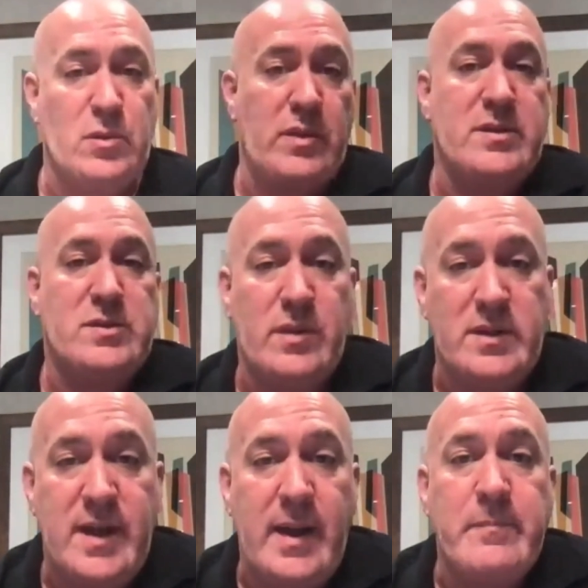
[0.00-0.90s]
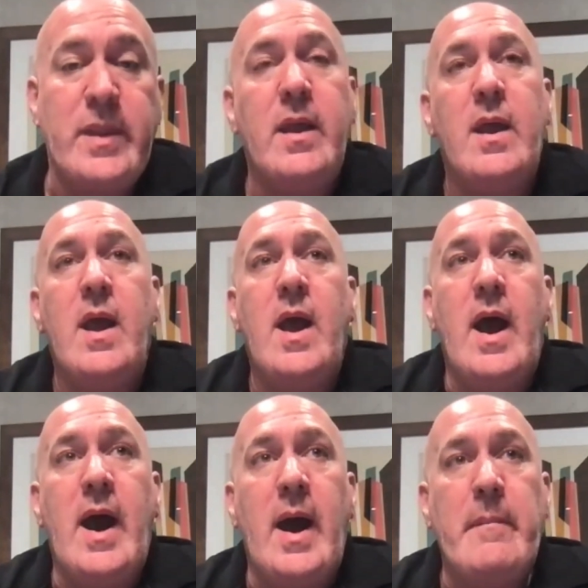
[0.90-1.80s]
with us all the time.
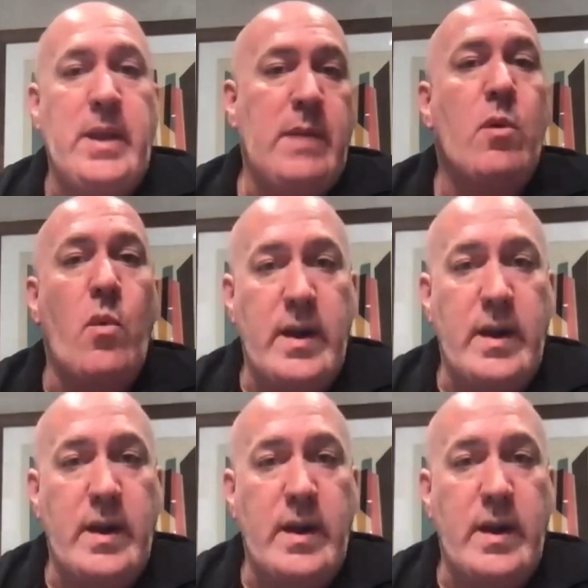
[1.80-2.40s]
People want